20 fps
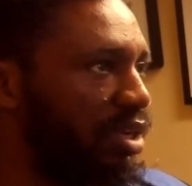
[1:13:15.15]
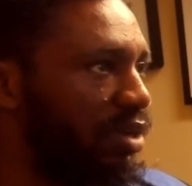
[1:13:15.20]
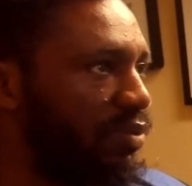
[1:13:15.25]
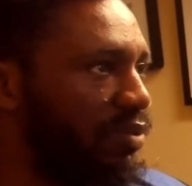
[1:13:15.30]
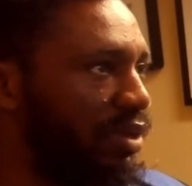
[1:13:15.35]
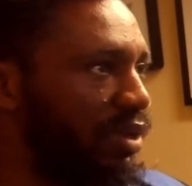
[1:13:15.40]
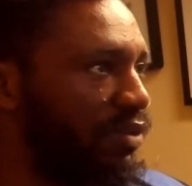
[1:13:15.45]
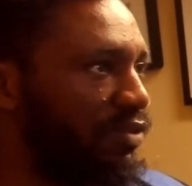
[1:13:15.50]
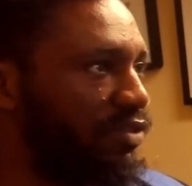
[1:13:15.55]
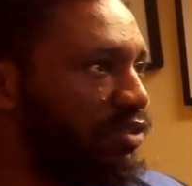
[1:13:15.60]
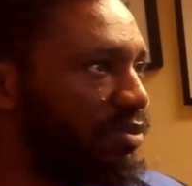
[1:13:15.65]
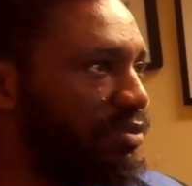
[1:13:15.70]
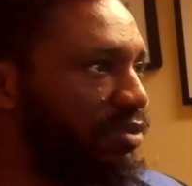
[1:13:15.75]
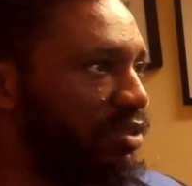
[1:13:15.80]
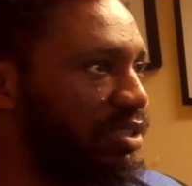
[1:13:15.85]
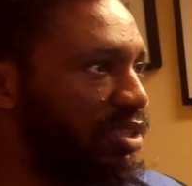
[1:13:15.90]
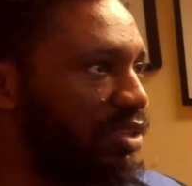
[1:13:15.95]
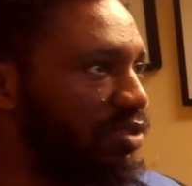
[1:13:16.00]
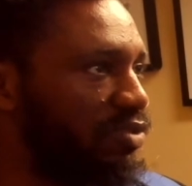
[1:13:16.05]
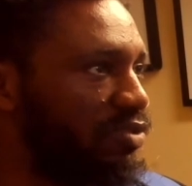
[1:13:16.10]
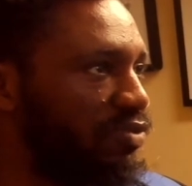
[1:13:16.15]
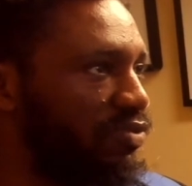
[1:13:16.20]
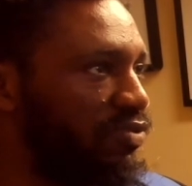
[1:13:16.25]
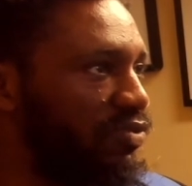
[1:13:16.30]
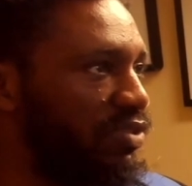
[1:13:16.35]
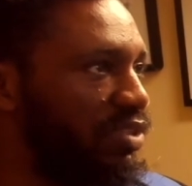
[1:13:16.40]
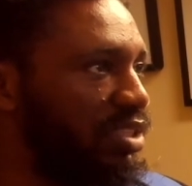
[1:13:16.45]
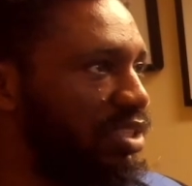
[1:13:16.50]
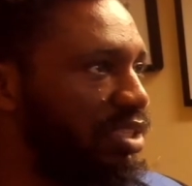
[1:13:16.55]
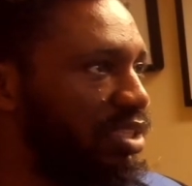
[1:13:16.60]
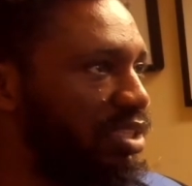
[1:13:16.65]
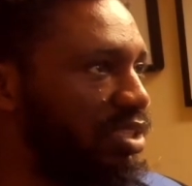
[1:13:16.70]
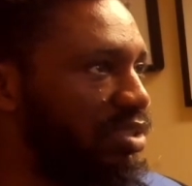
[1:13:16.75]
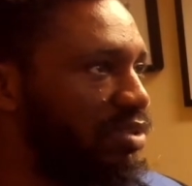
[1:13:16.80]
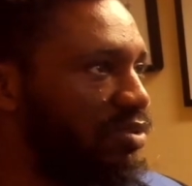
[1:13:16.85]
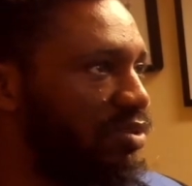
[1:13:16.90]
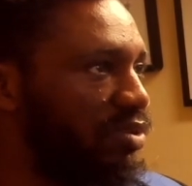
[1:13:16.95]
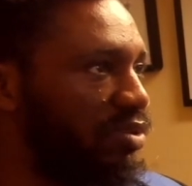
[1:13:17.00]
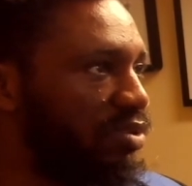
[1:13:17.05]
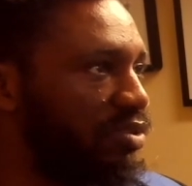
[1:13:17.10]
and we have something here to
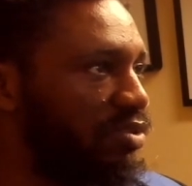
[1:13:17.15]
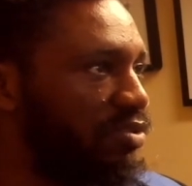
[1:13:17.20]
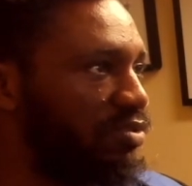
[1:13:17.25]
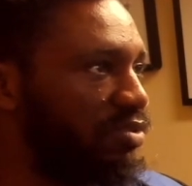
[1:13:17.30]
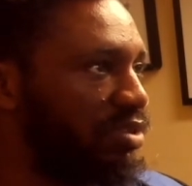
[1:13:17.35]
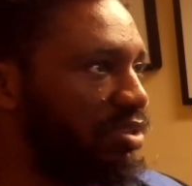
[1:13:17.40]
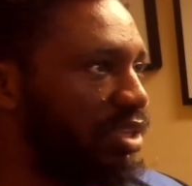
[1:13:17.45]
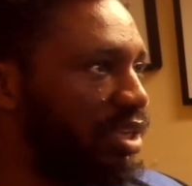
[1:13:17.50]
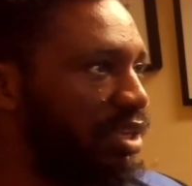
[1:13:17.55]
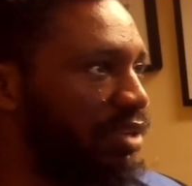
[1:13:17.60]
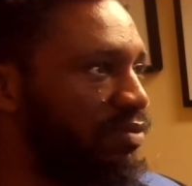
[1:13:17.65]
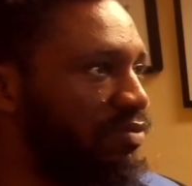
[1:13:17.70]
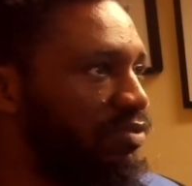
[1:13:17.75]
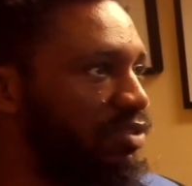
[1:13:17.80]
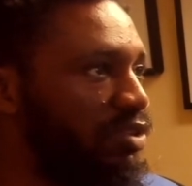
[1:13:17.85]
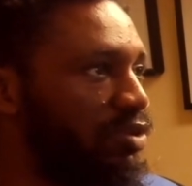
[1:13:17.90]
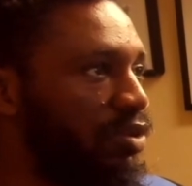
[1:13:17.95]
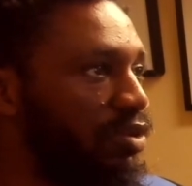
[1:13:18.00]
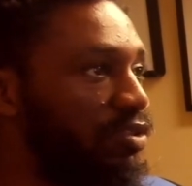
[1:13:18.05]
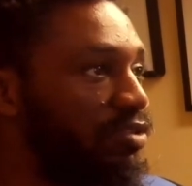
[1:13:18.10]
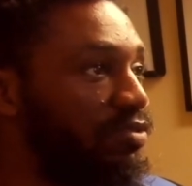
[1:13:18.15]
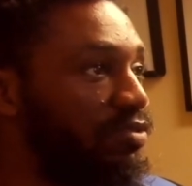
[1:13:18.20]
read or create